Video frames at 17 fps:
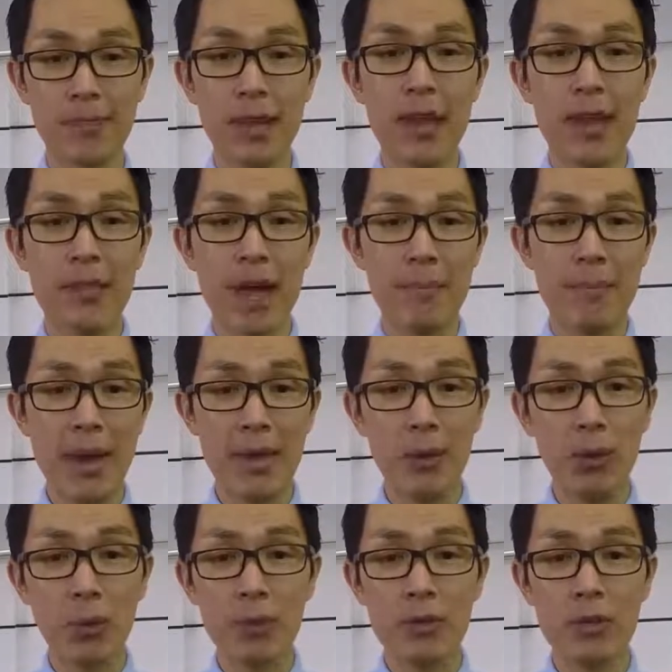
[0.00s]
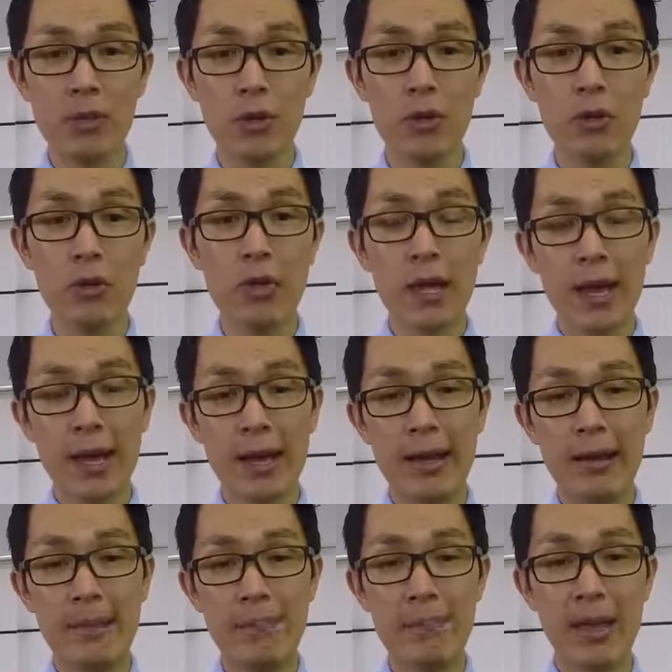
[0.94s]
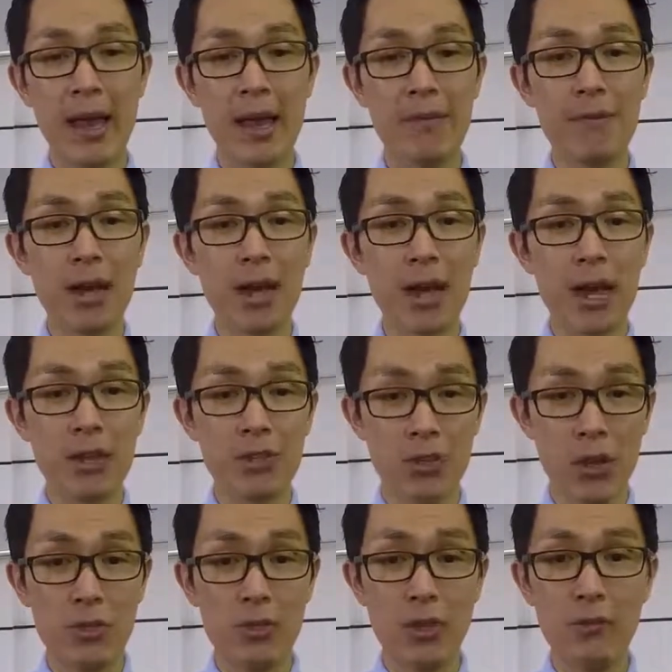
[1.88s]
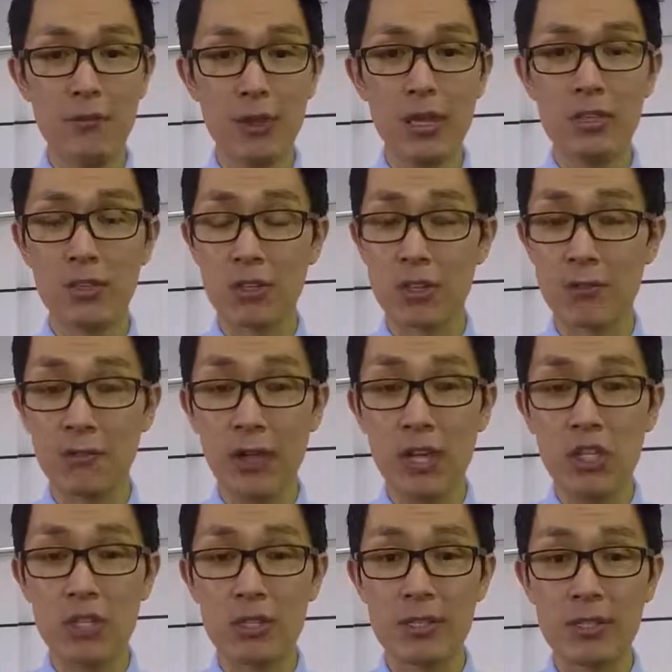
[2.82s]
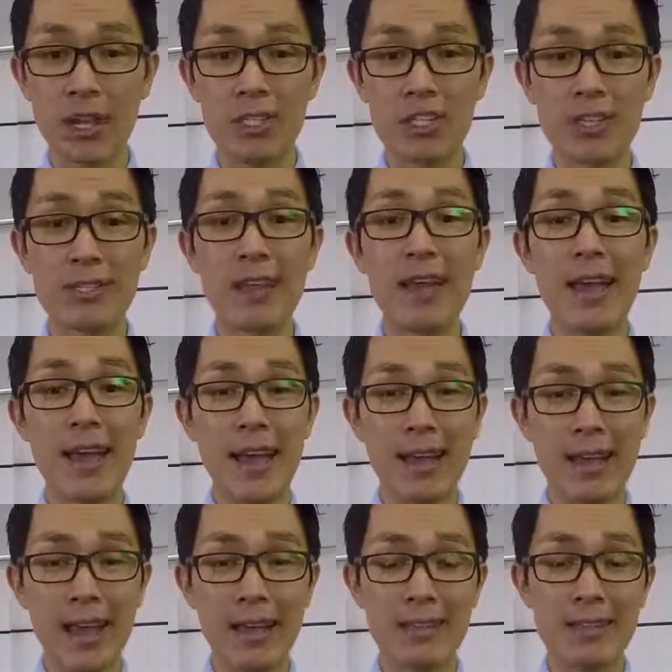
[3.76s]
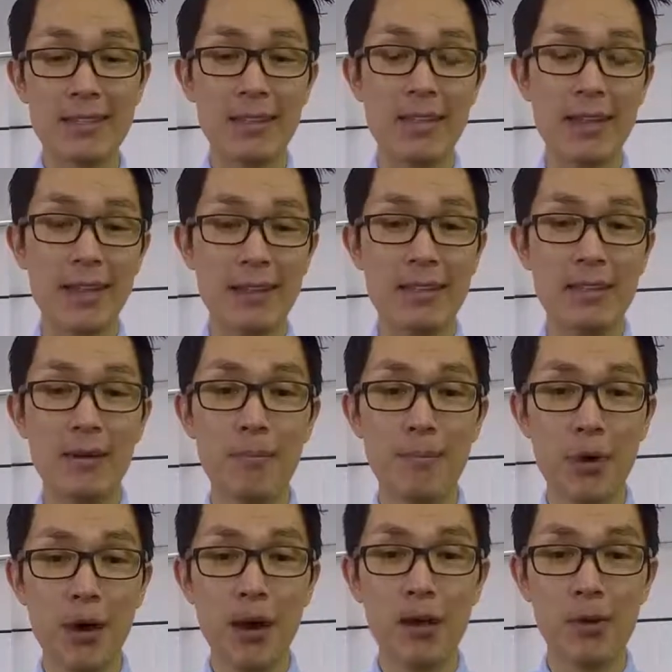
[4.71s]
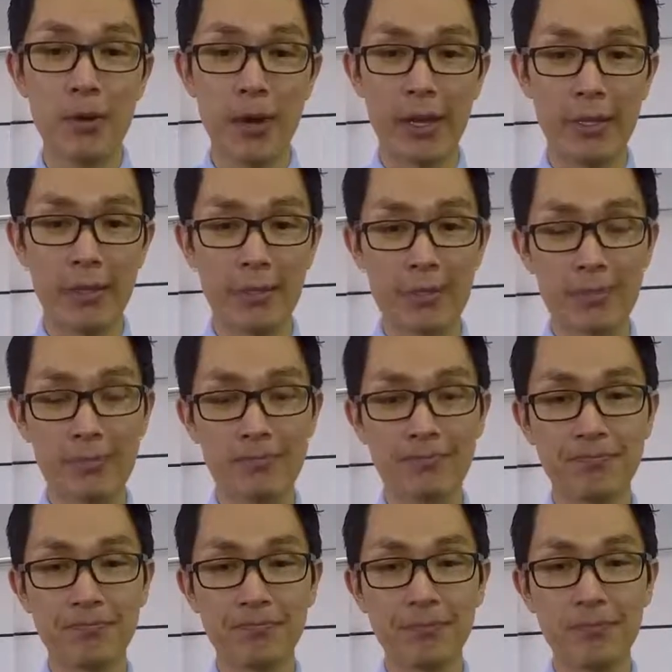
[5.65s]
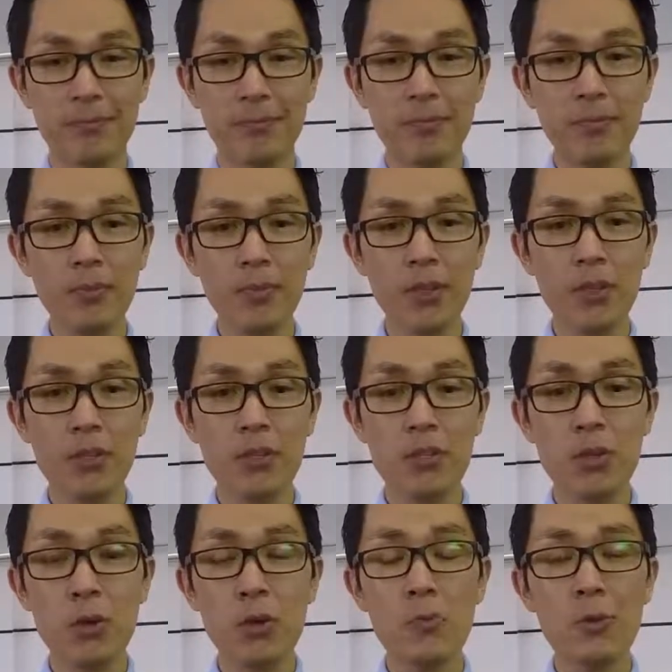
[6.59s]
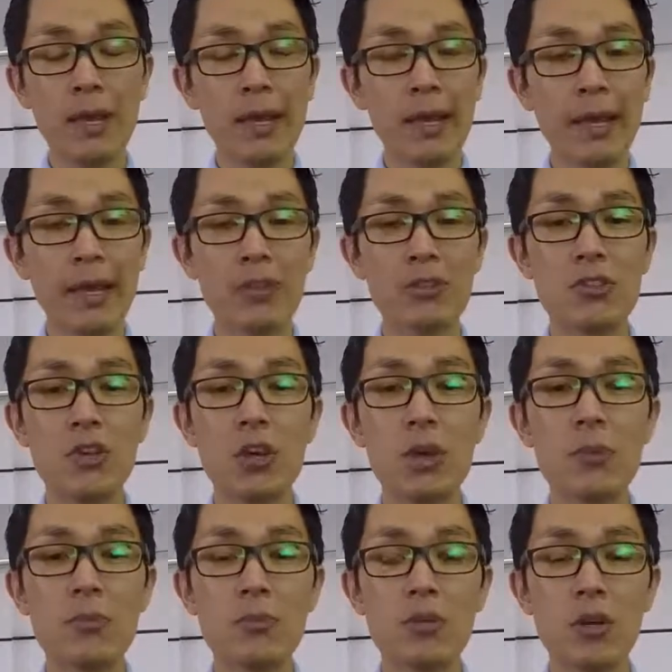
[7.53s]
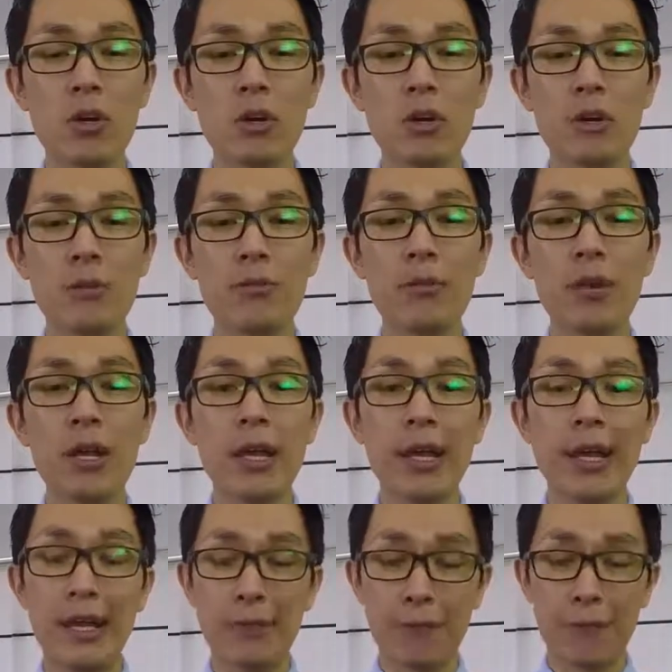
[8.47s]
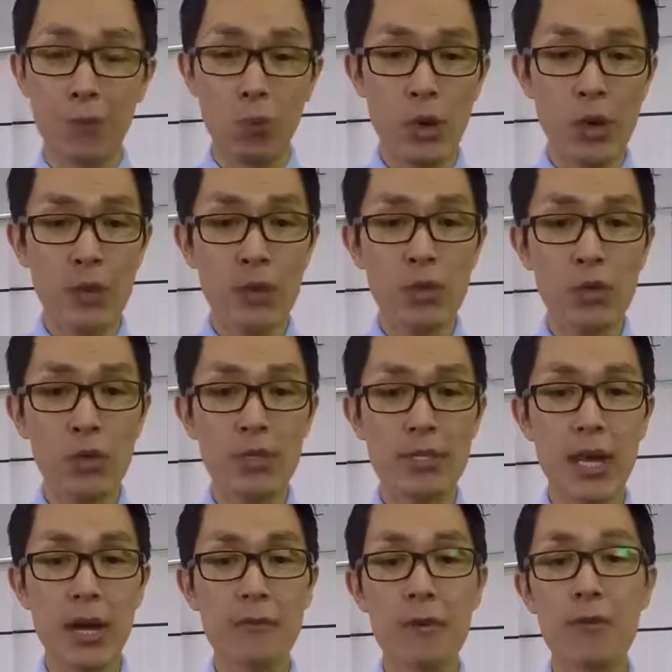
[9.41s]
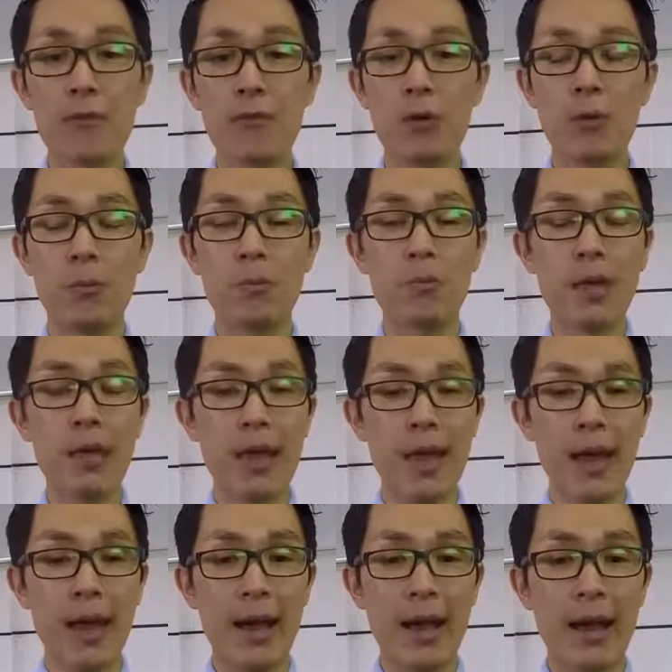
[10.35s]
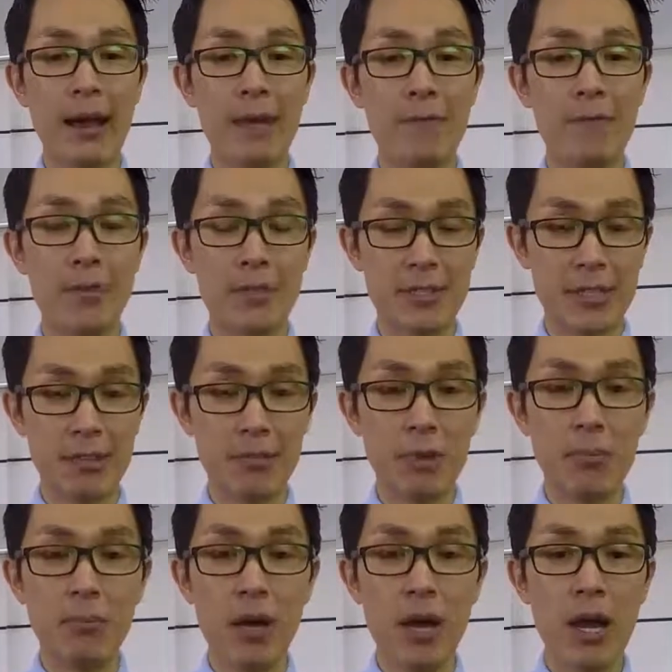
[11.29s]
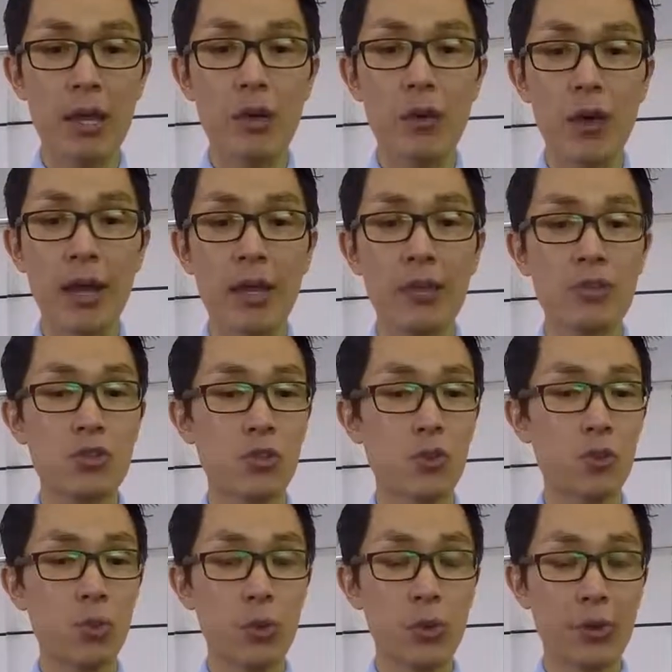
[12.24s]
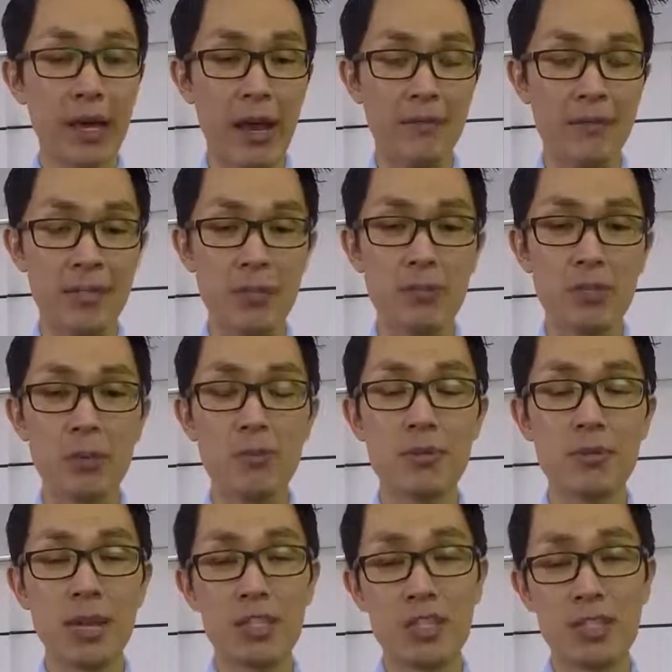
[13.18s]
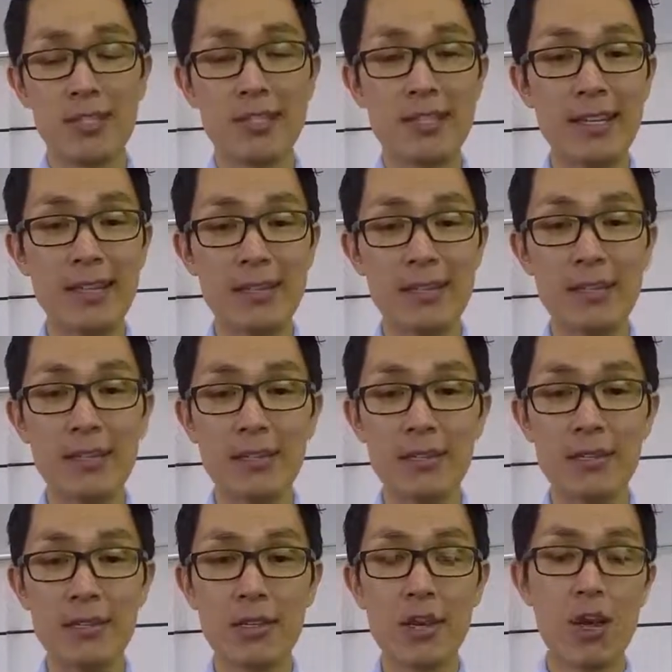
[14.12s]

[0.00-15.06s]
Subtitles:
They may also have associated features such as headaches and migraines. So, in terms of whether you suffer from vestibular migraines or you have symptoms such as dizziness,